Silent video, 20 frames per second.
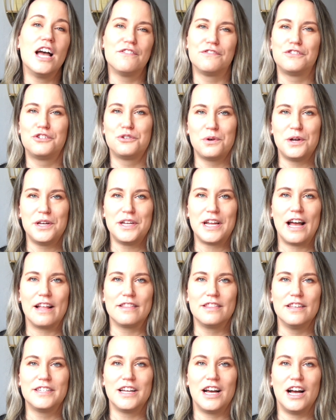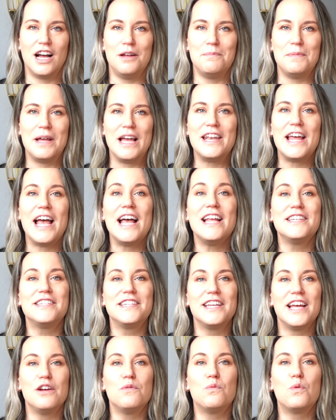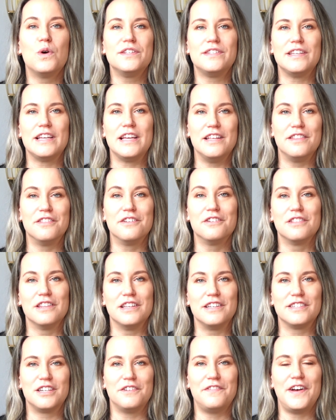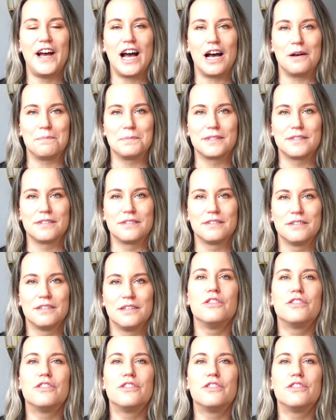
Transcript: F-Droid at the time and Ente was in their list of apps.